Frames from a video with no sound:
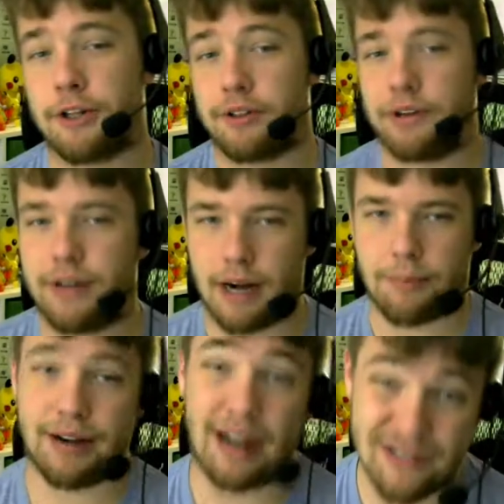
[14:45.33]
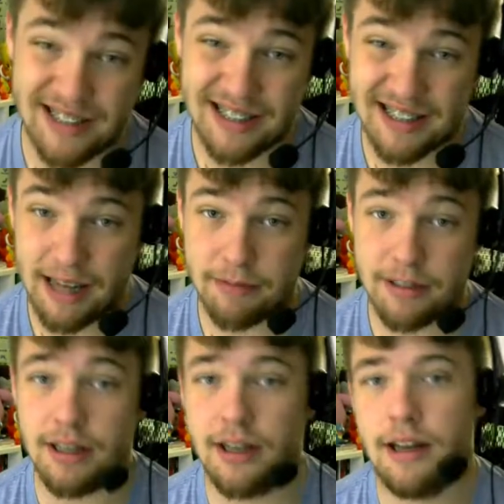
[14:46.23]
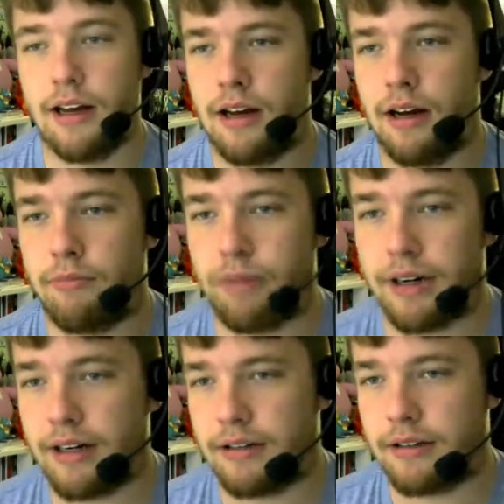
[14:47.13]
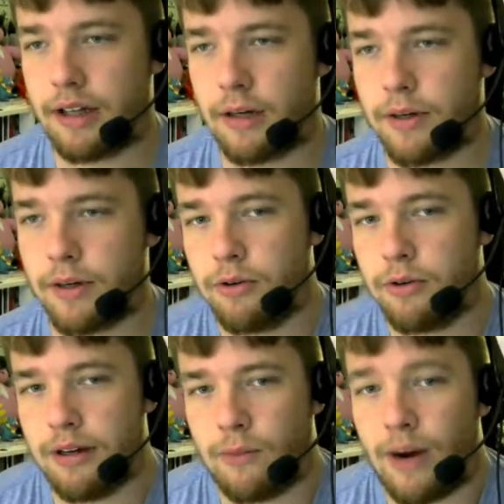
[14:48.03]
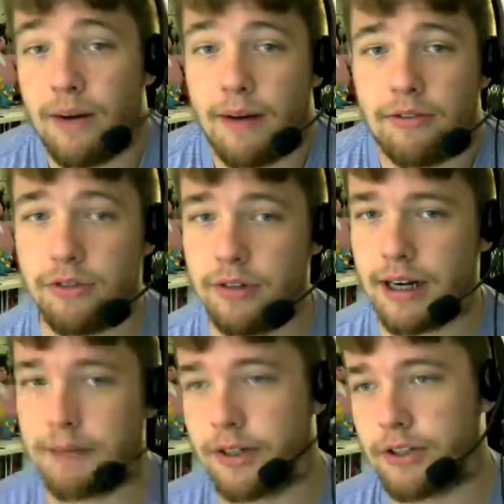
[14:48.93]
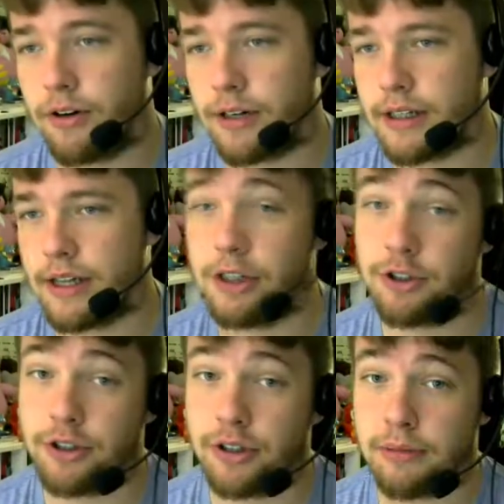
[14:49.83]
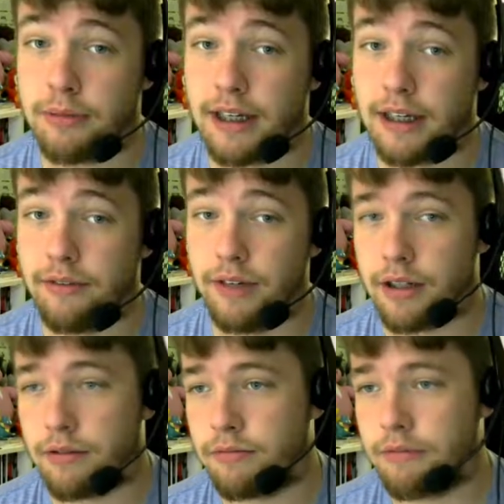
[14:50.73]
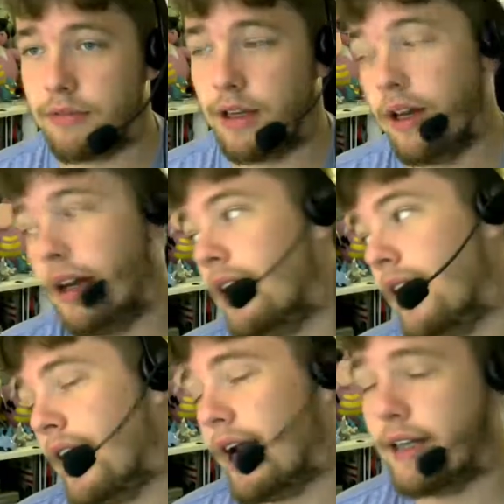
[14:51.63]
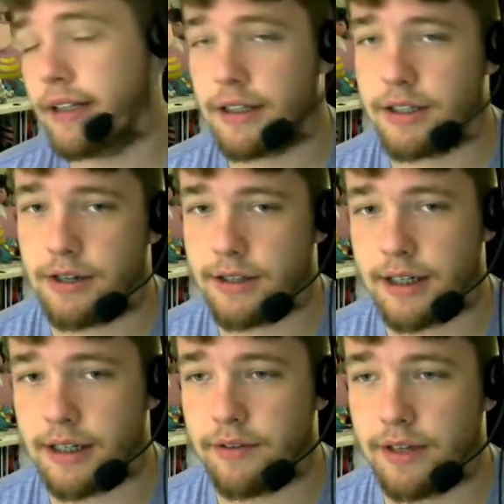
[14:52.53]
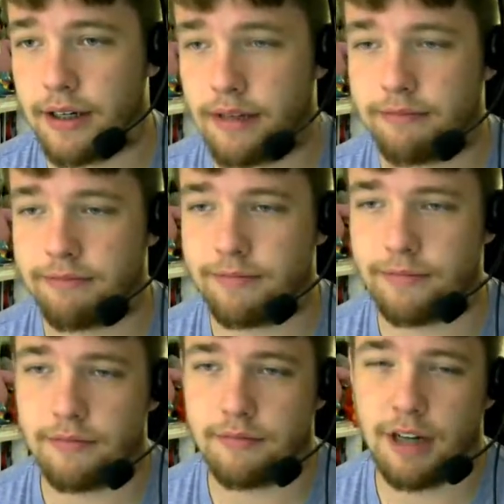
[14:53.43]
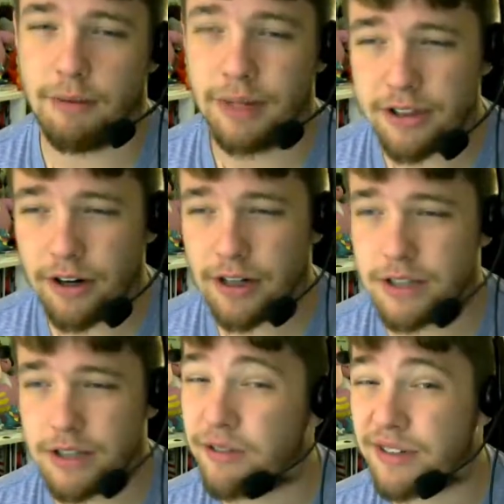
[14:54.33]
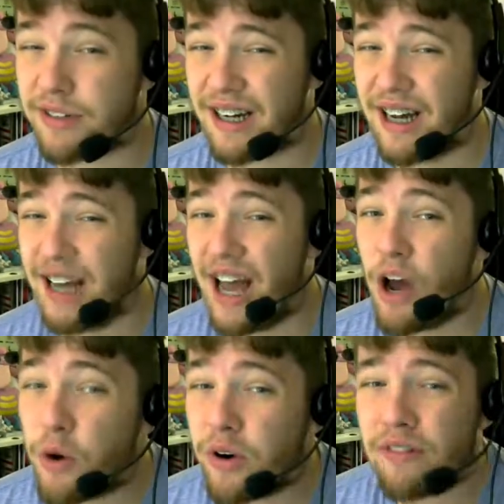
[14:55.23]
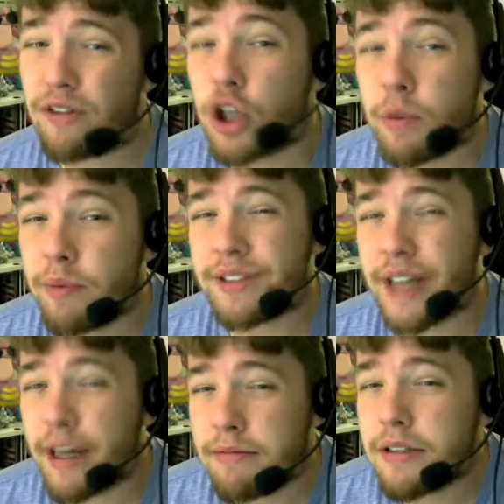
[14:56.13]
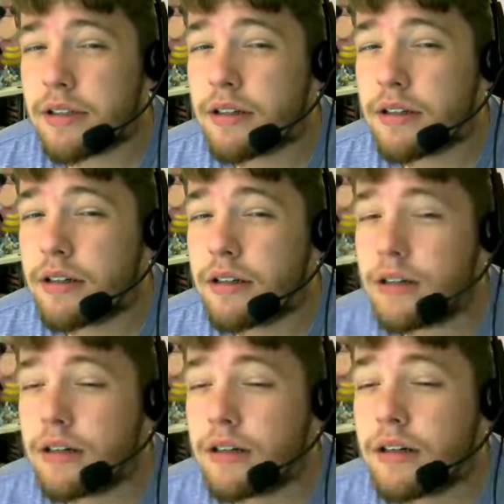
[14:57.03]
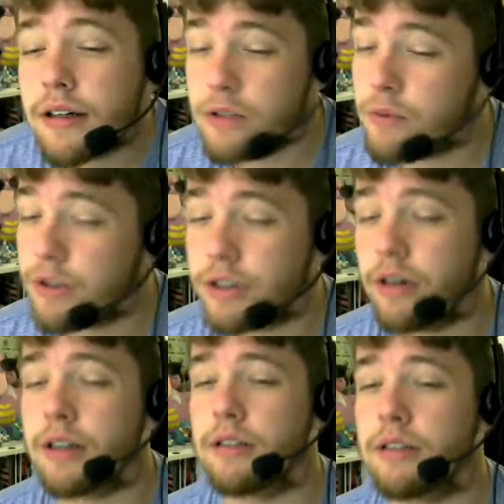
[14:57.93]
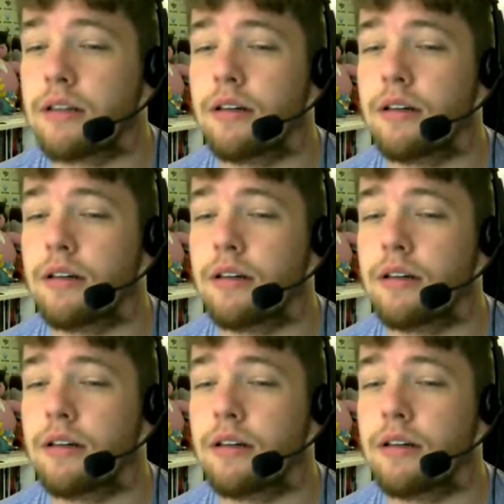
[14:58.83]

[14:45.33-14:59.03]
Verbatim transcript: to learn how to pronounce these names. But you know what? Who? Why do I have to do that? I'm a guitarist, as you saw in the beginning of the video, and the guitarist sitting over there. And we guitarists, we don't we don't have to learn people's names because we're guitarists,